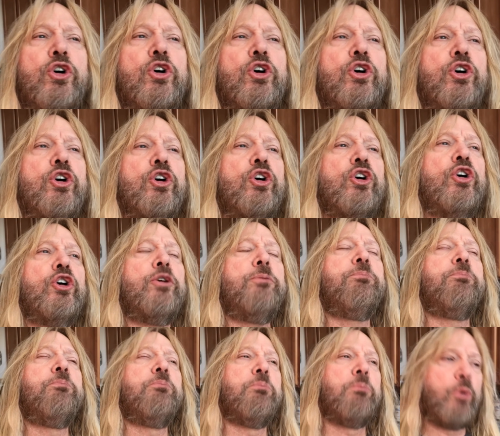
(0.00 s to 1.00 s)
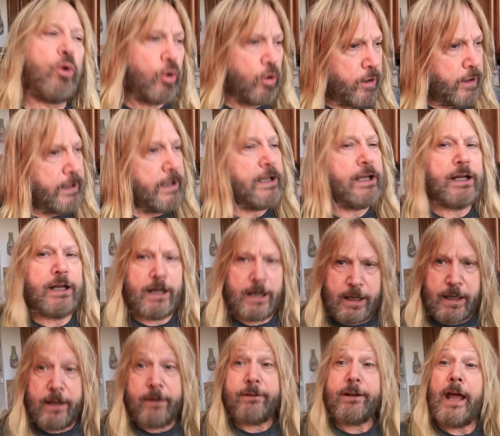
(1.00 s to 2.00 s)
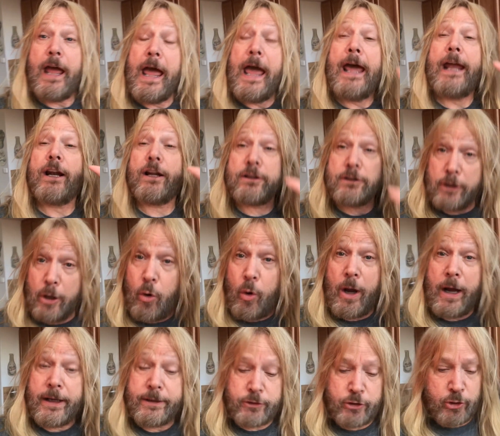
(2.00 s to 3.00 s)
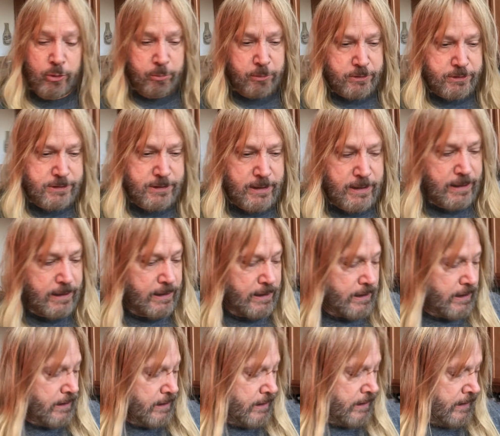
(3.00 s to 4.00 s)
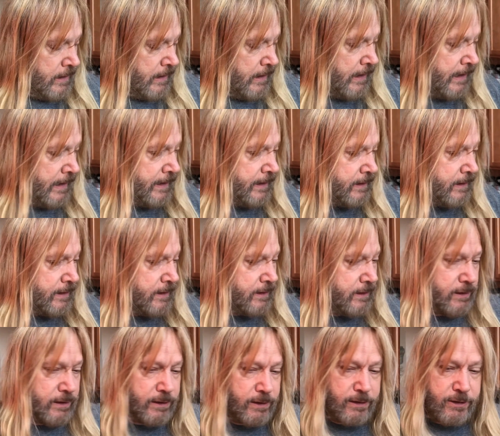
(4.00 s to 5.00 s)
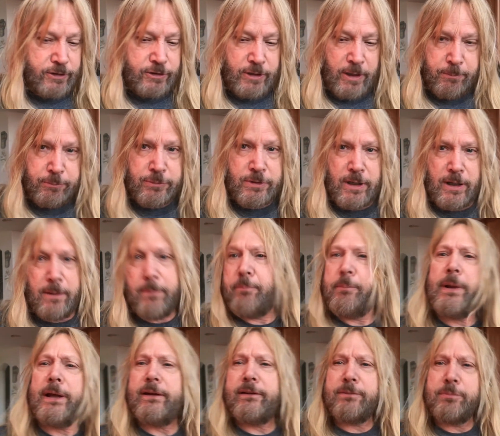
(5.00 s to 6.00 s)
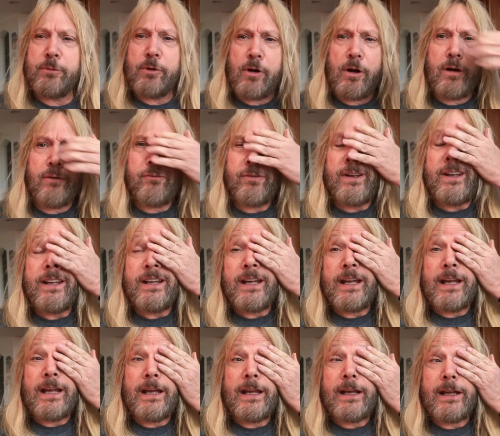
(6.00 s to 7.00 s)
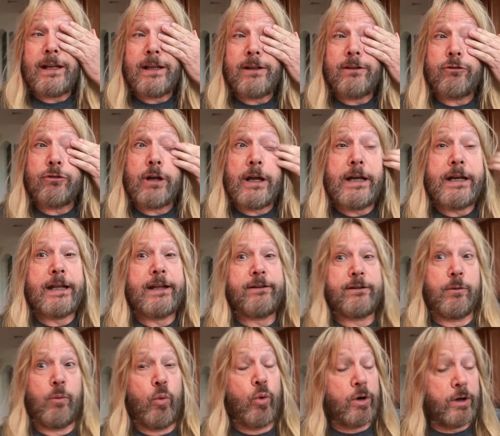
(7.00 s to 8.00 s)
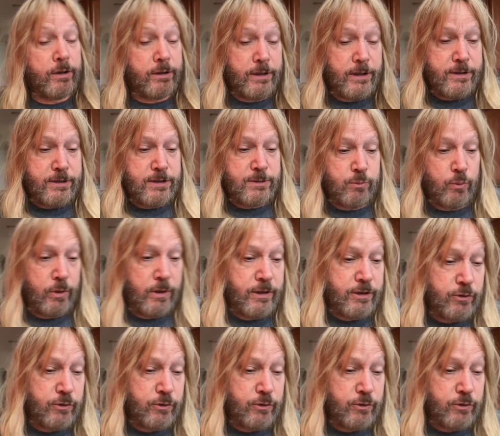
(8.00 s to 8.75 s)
Good morning, guys, and aloha, tubers. I uh, jumped up, made some coffee, and tried to get some work done this morning.